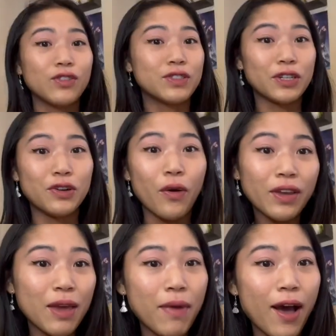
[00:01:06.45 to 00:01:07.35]
You didn't know it
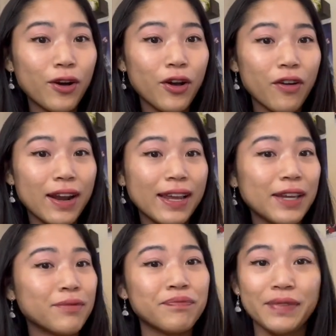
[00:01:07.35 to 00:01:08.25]
came out
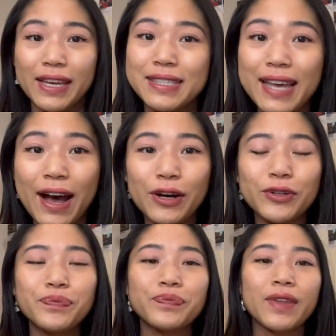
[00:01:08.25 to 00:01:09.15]
already? It's
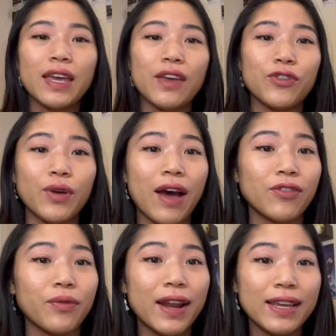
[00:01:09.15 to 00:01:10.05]
out. If you
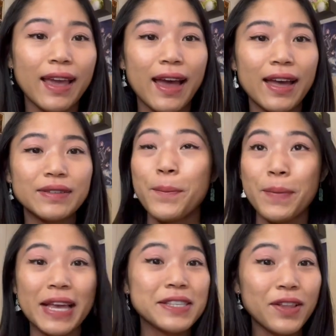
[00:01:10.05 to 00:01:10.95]
haven't read it yet,
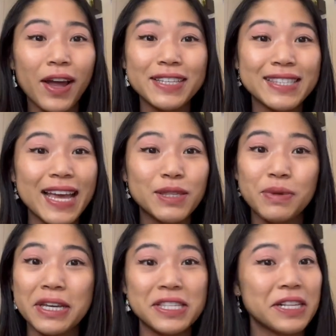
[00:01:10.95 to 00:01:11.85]
makes a lot of sense
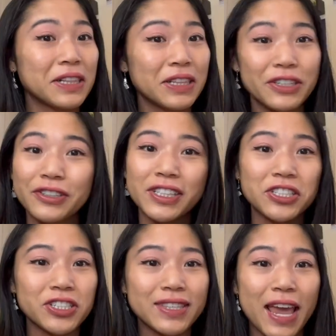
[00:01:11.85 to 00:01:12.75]
because it literally
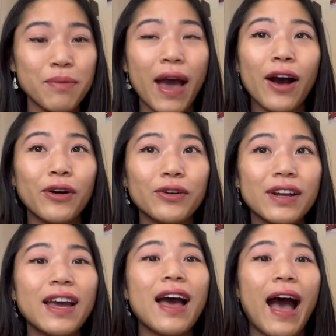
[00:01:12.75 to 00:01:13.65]
just came out.
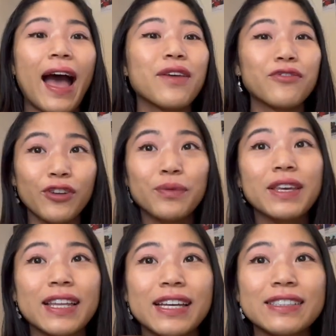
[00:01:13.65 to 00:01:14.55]
I am
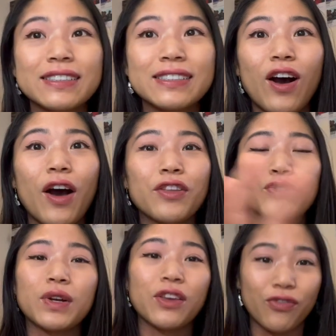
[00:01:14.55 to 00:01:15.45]
filming this on the
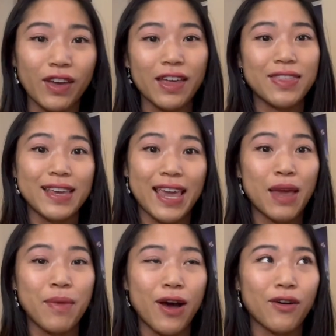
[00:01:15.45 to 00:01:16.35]
25th. It
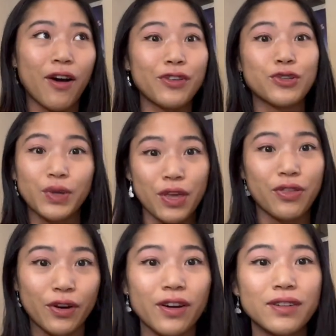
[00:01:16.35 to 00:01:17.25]
came out on the
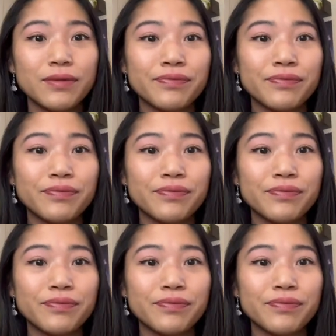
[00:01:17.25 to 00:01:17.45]
23rd.